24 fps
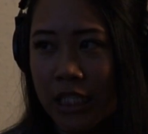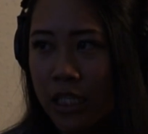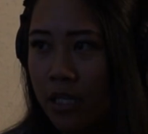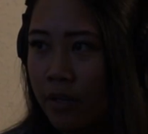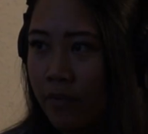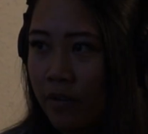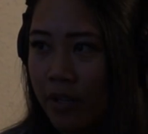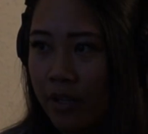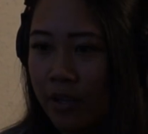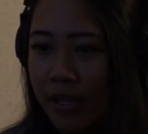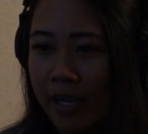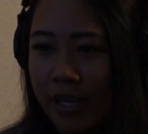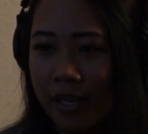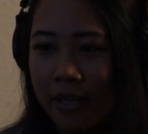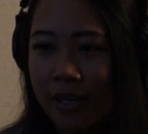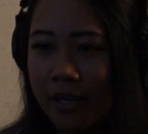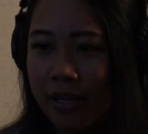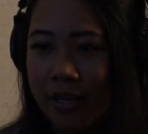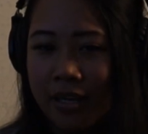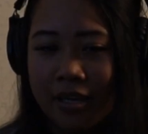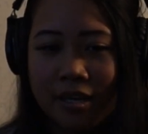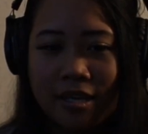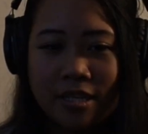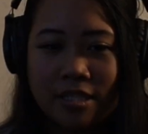she didn't even
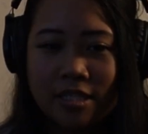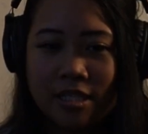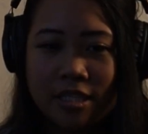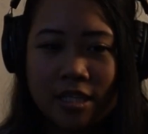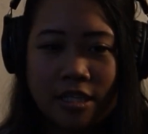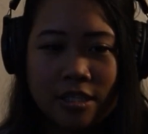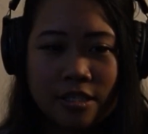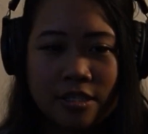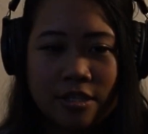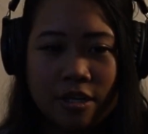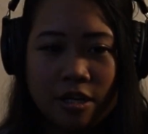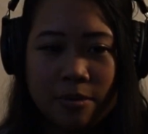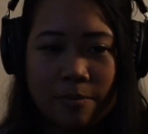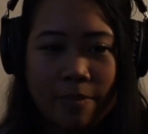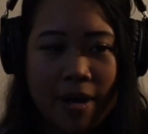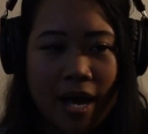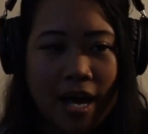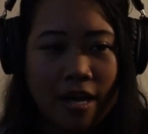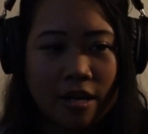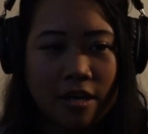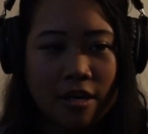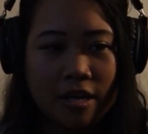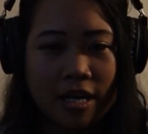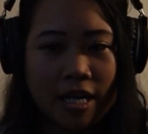she didn't turn
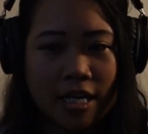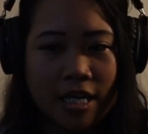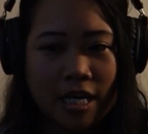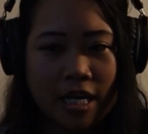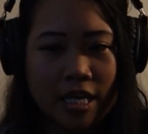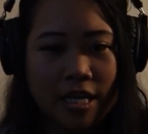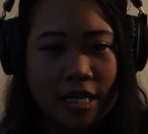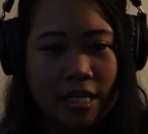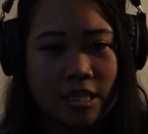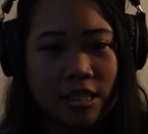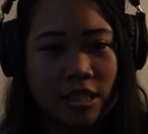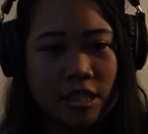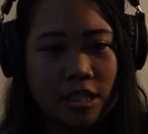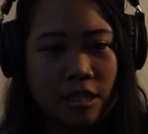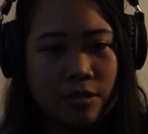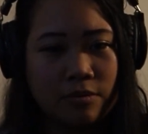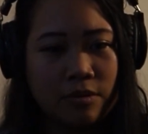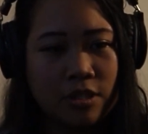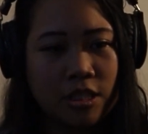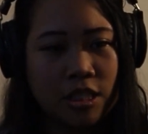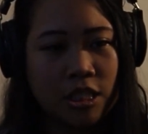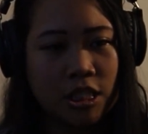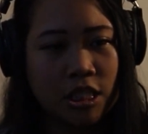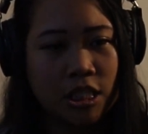back or anything. She
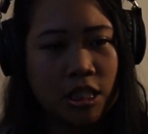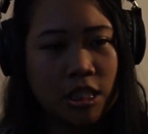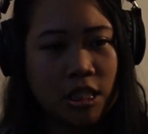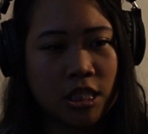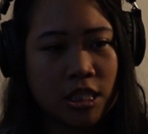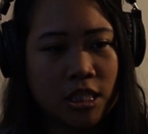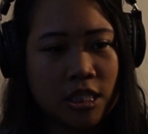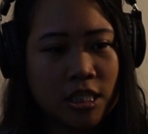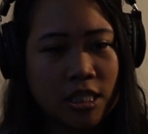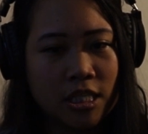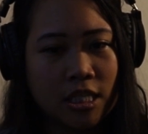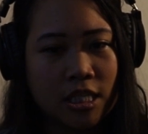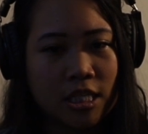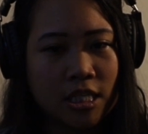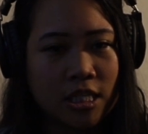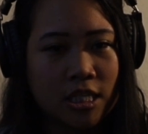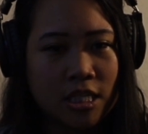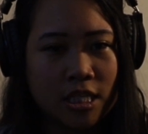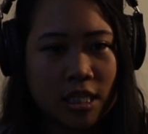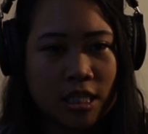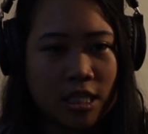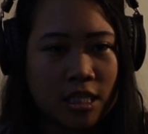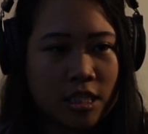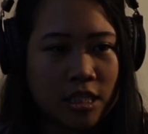was just,
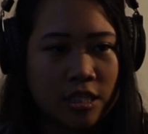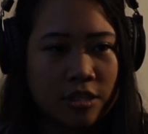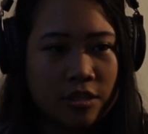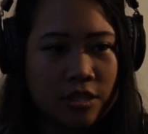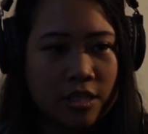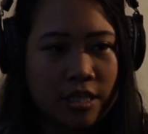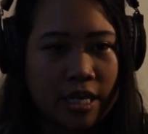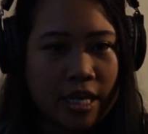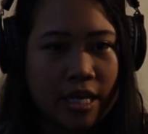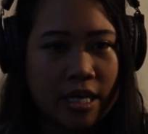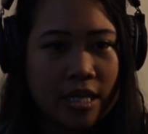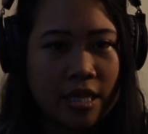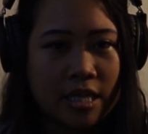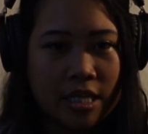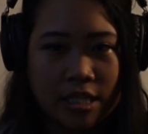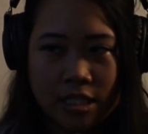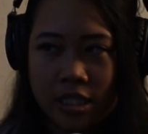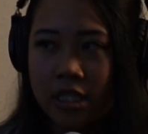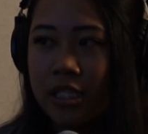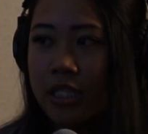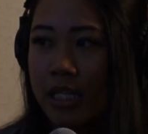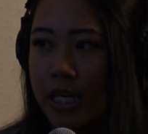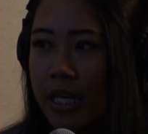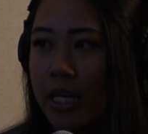she was like,
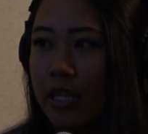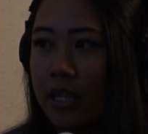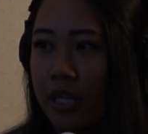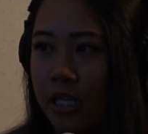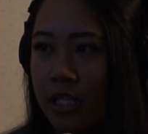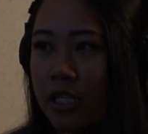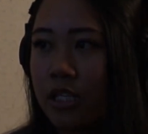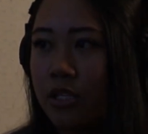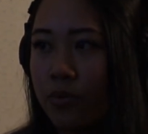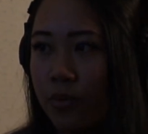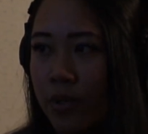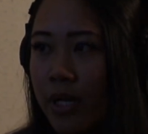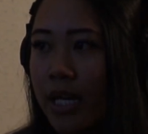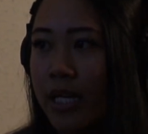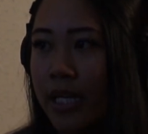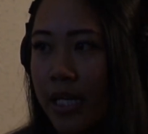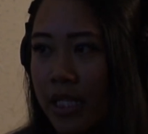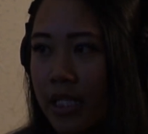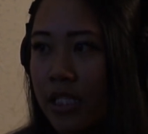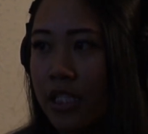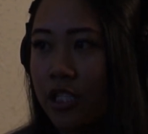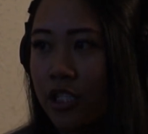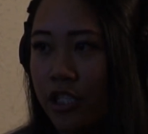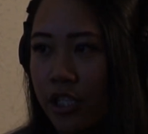this is it. This is what I
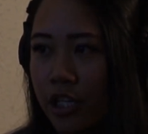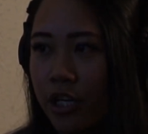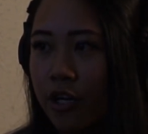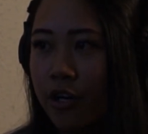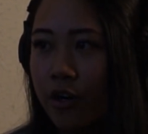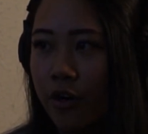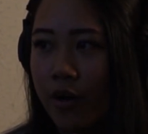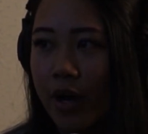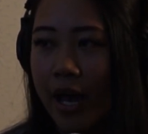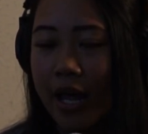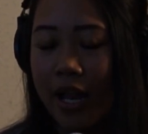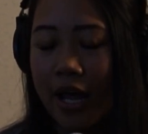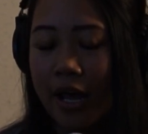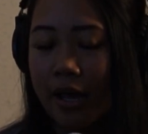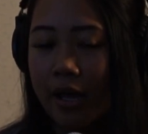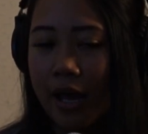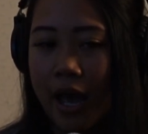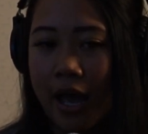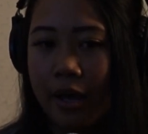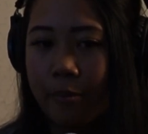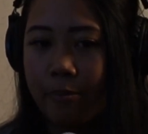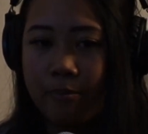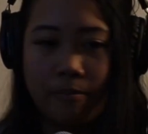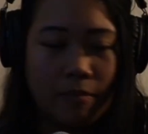need to do.
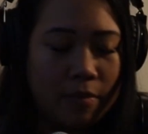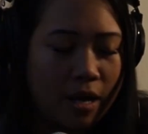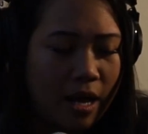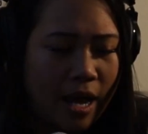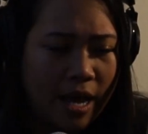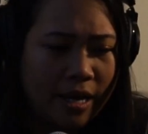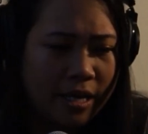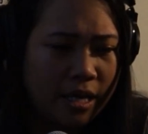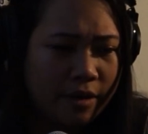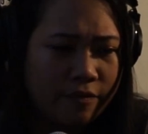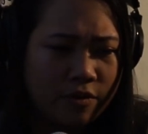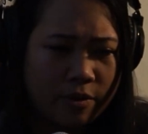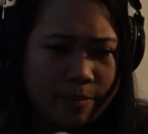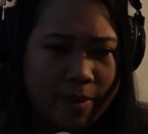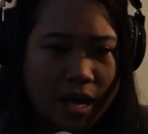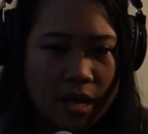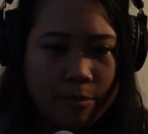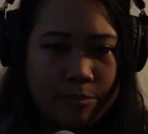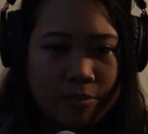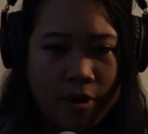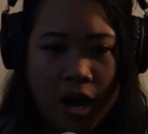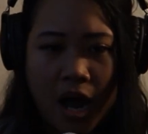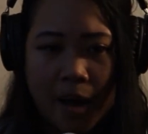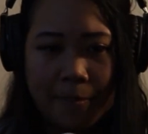And I give her
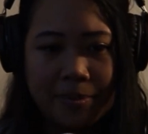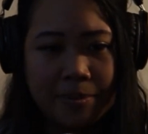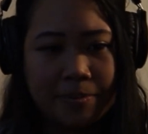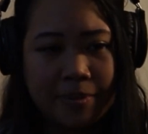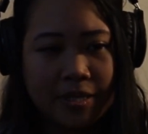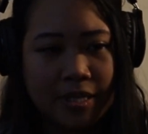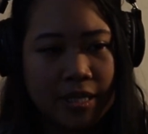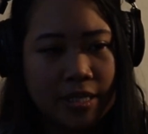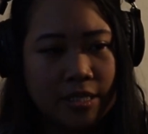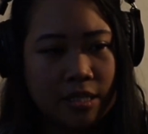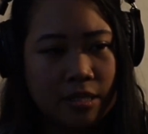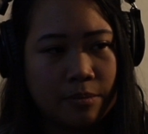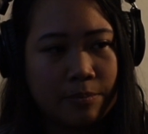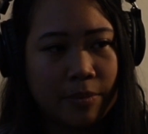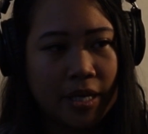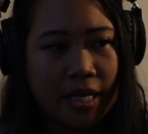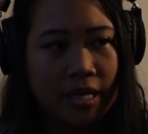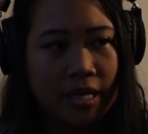mad props because